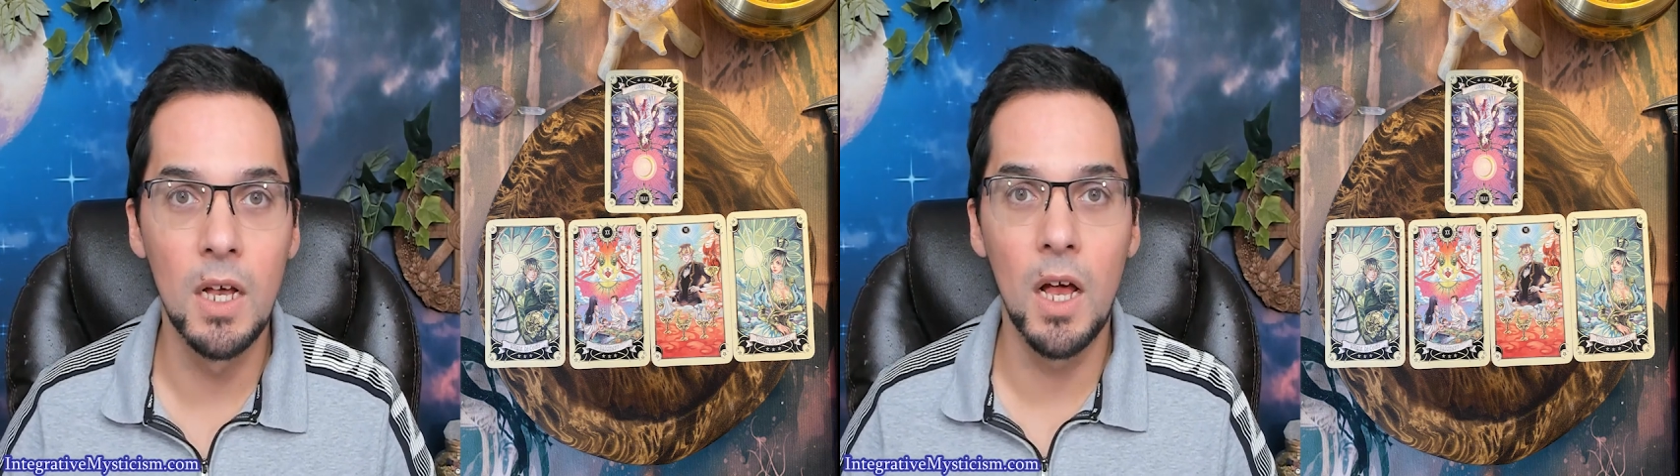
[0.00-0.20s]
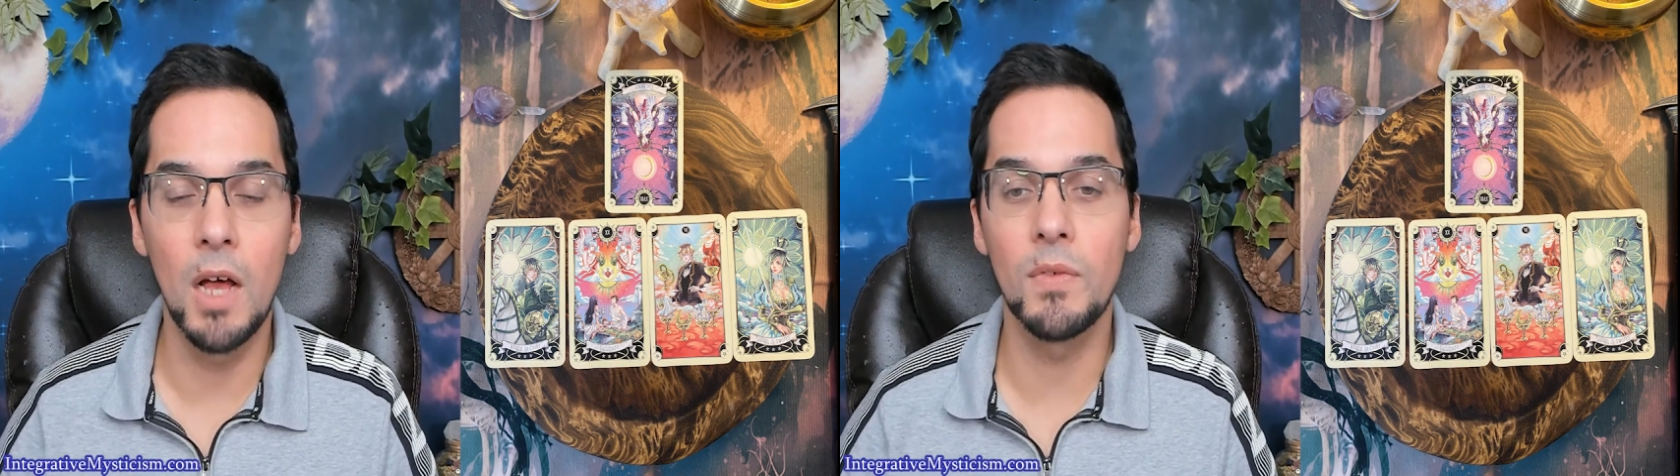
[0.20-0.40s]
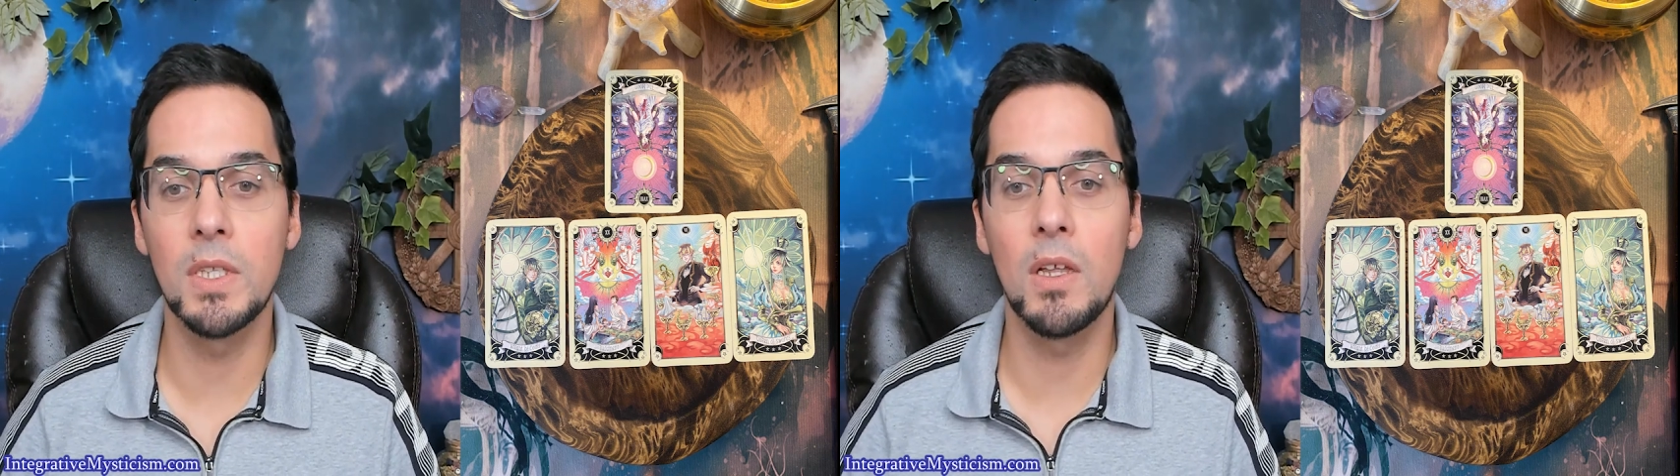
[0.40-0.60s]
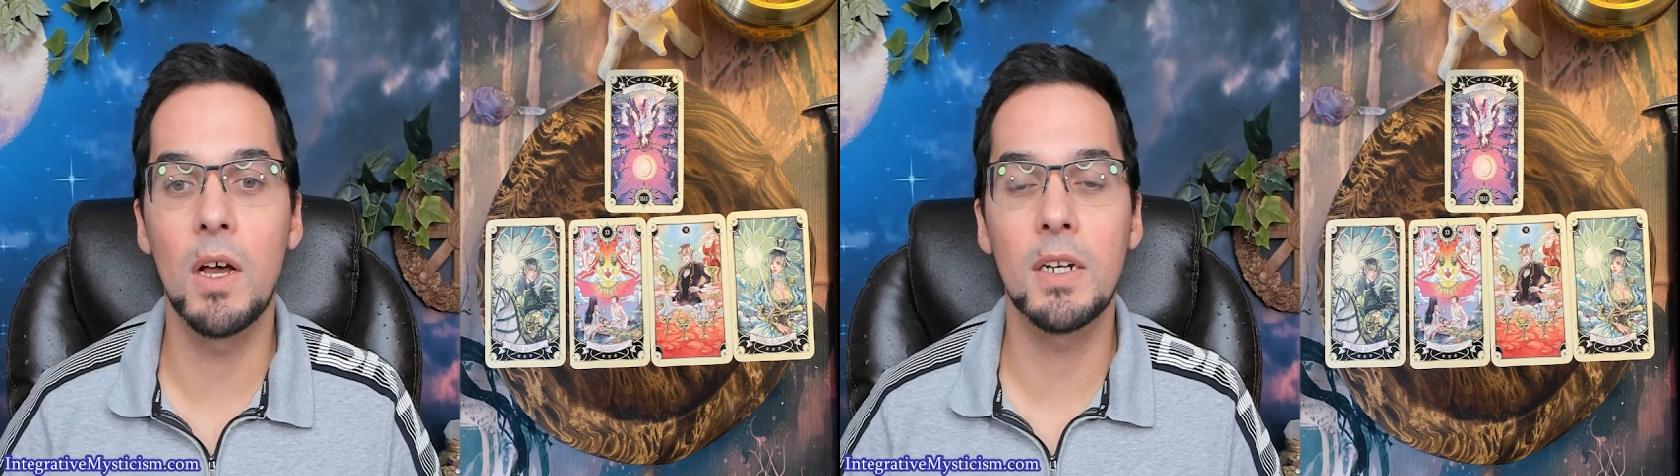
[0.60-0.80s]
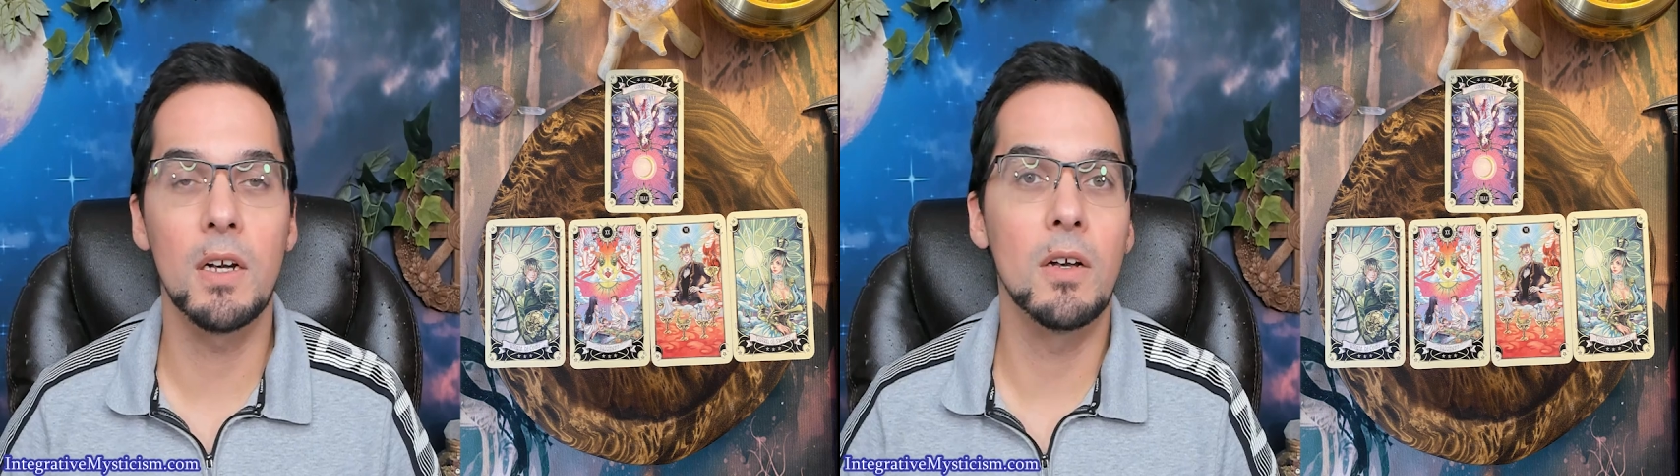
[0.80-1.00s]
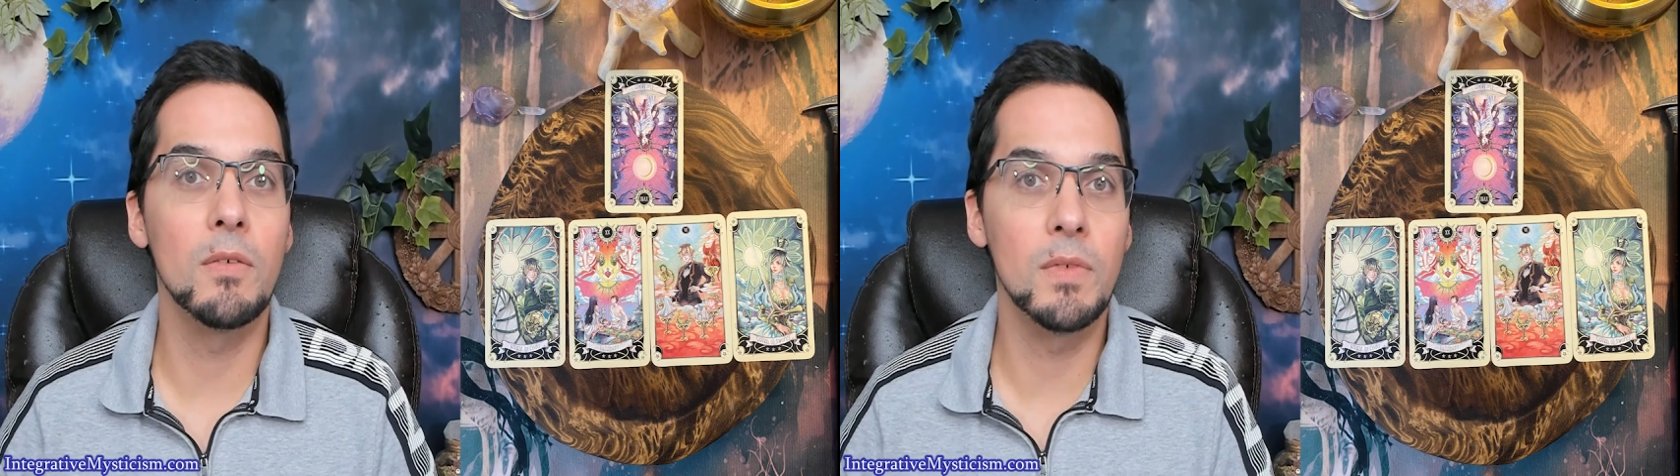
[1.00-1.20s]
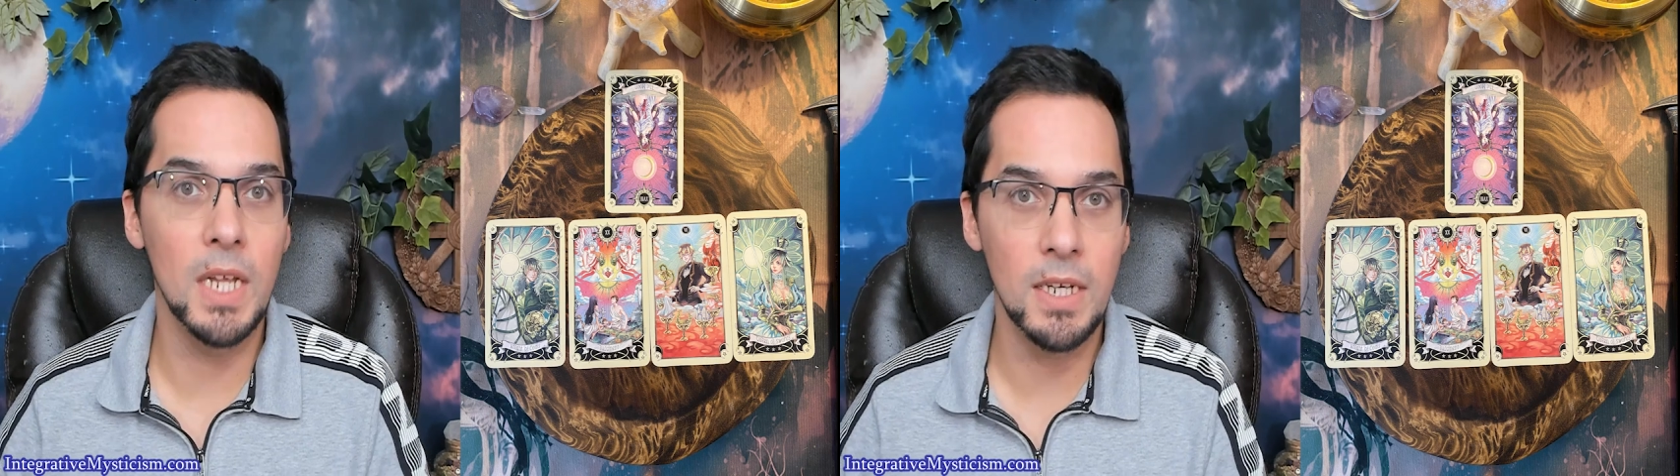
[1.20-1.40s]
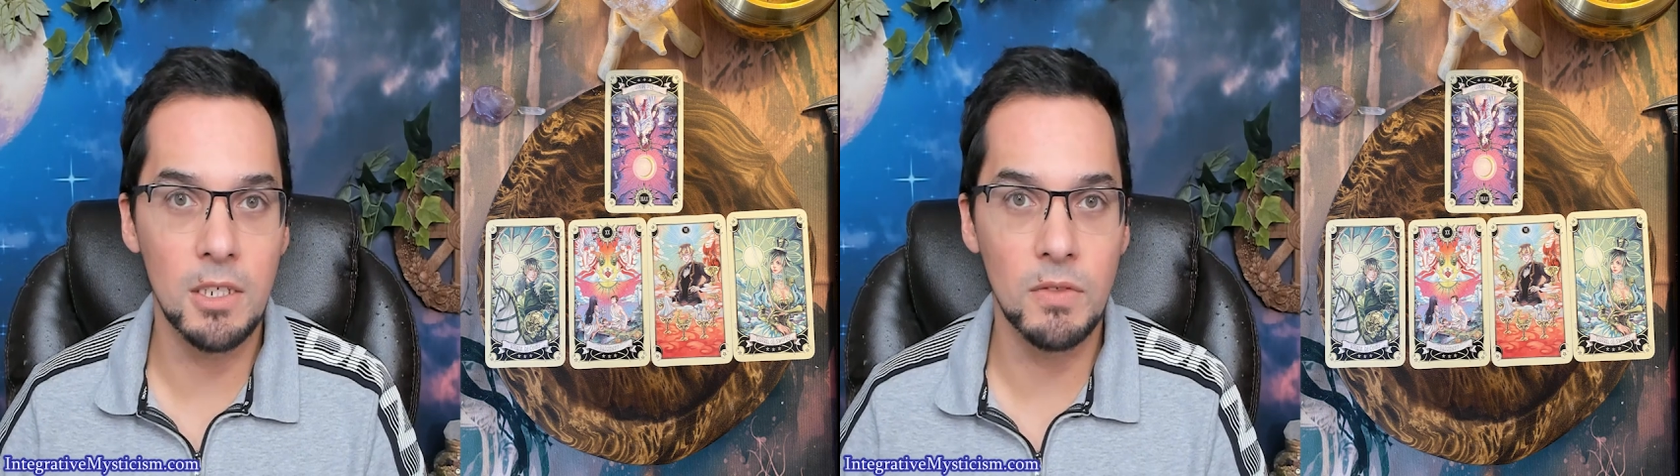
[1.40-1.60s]
of a lot of
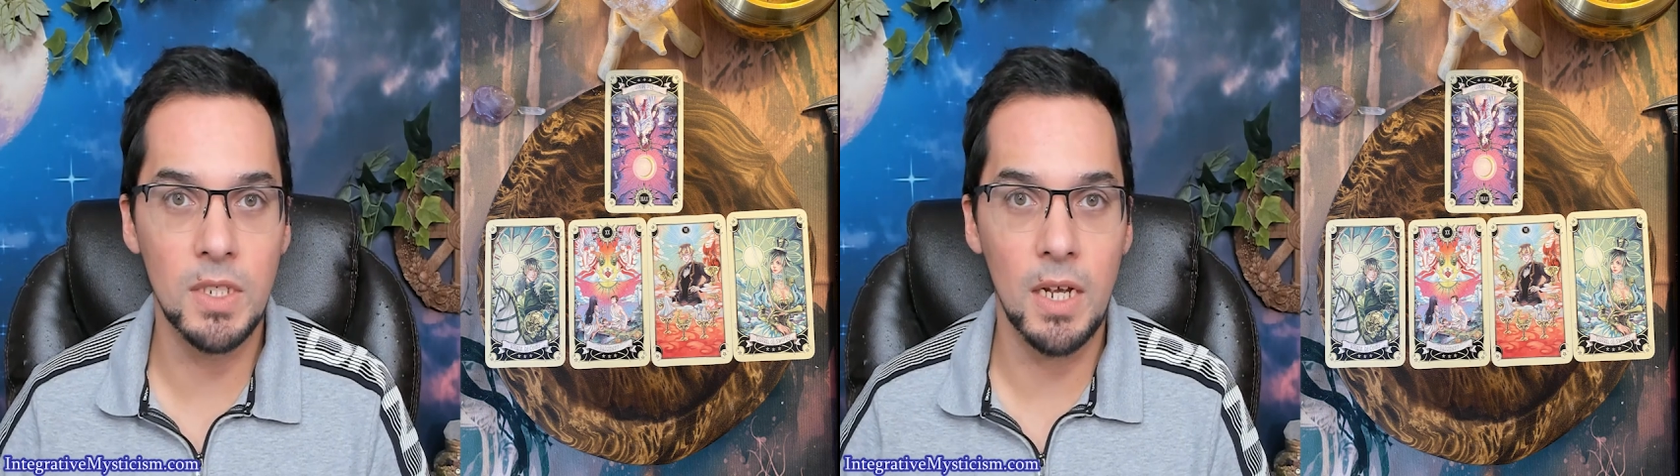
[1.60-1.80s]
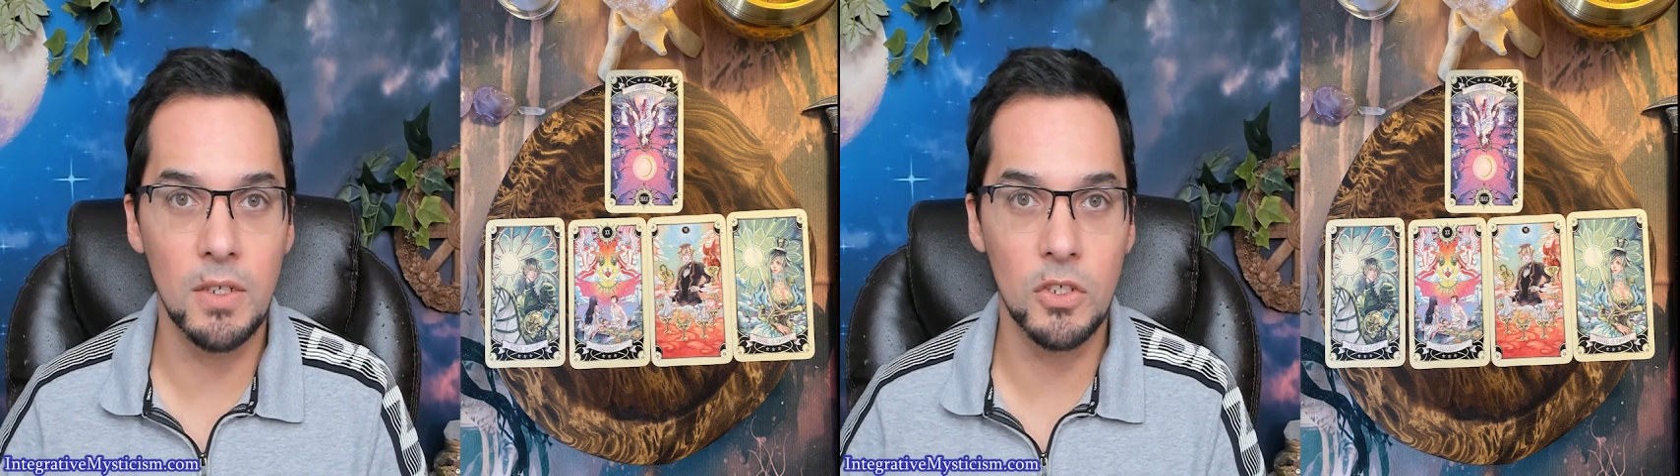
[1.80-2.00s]
negative status